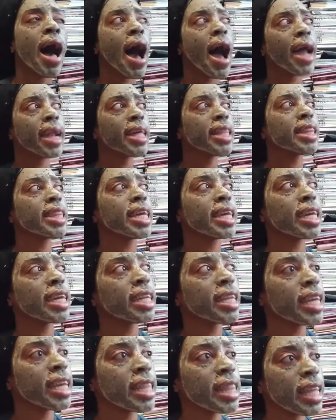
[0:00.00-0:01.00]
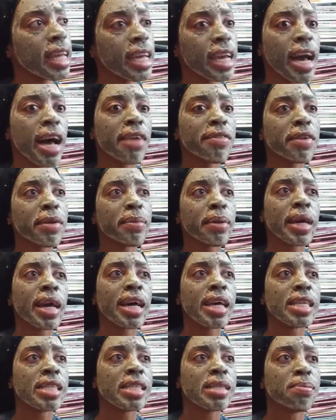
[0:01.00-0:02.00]
I didn't think anything of it
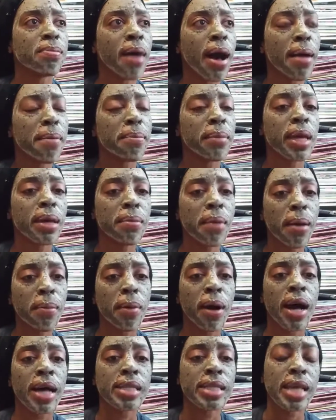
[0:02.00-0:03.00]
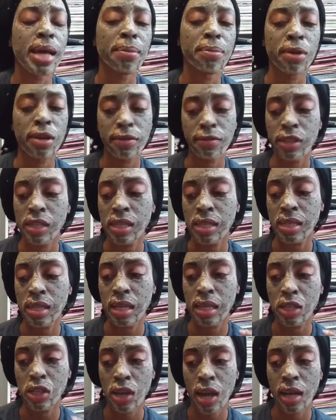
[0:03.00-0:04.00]
because me and my boss had
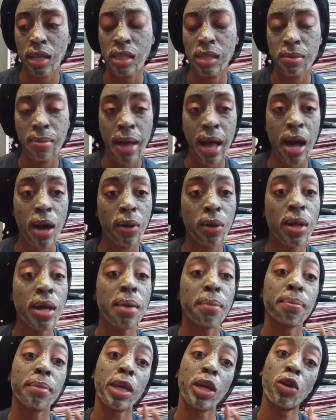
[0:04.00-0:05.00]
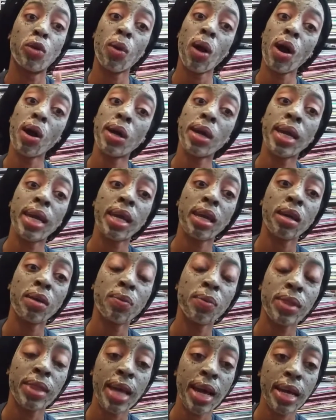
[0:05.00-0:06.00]
previously talked about me
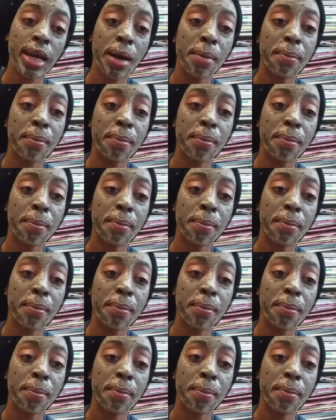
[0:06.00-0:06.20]
growing with that